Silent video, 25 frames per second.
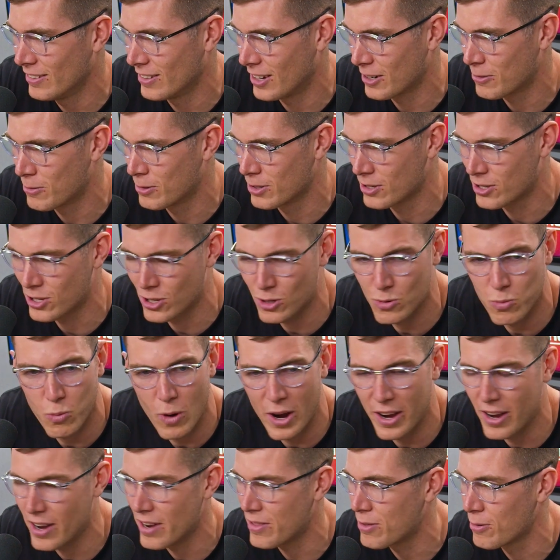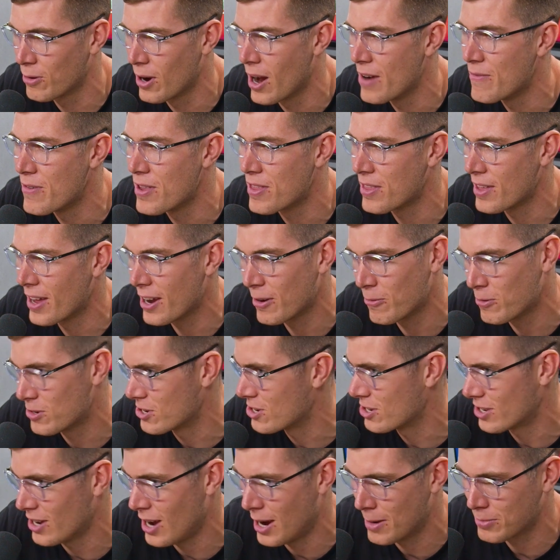Like we're sweated through everything. We're
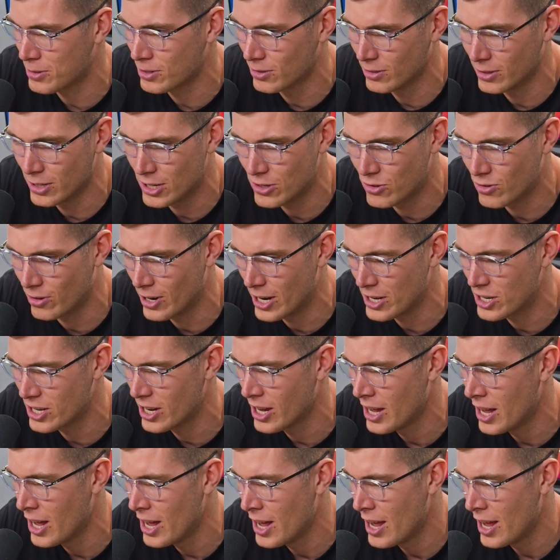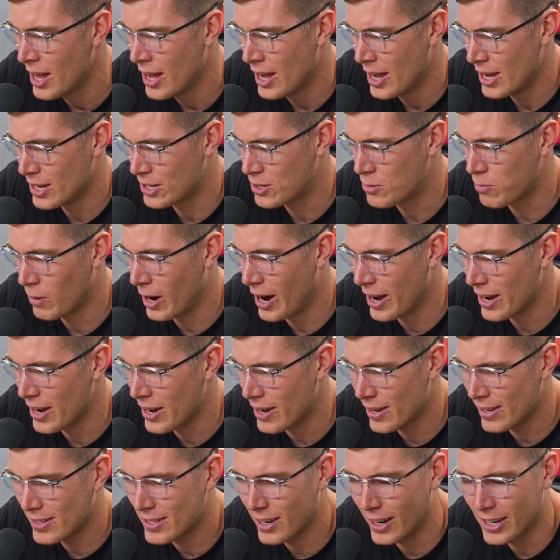just absolutely drenched in sweat.
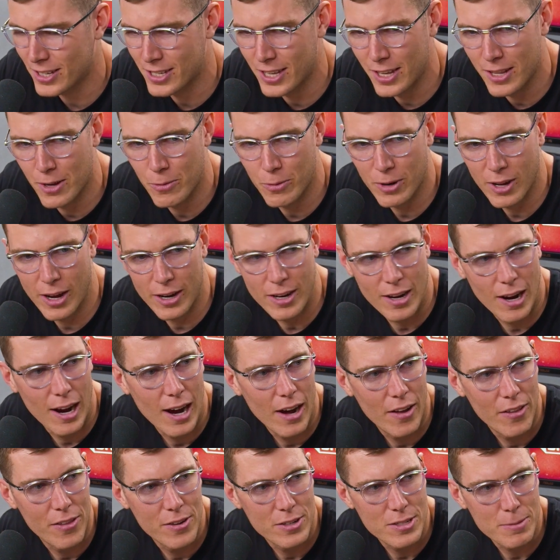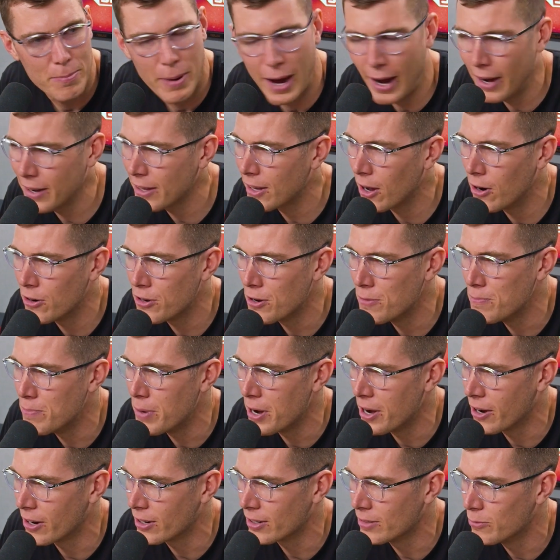And he's like sitting there, we're like, there's a Patagonian
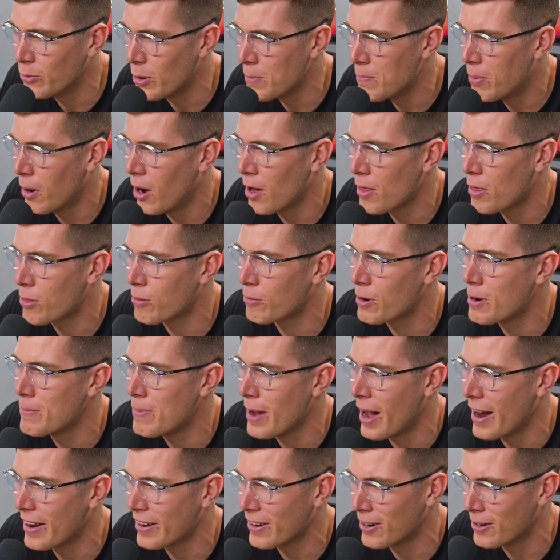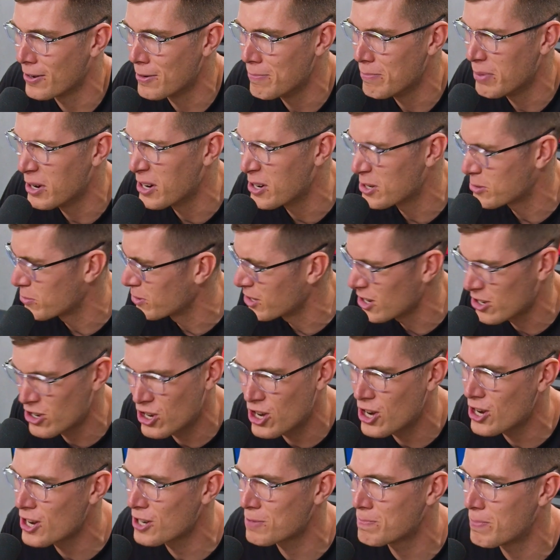beer. And we bought 3 Patagonian beers. And we're going to
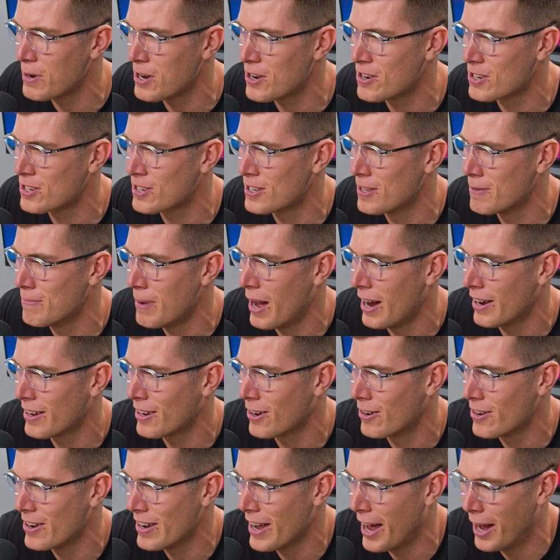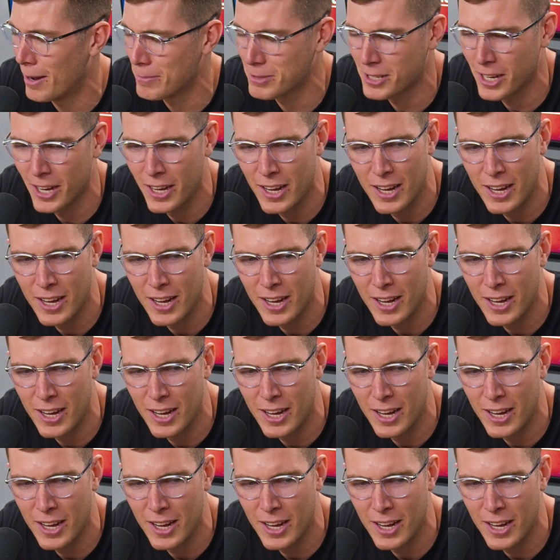cheers beers to the Patagonian Alps.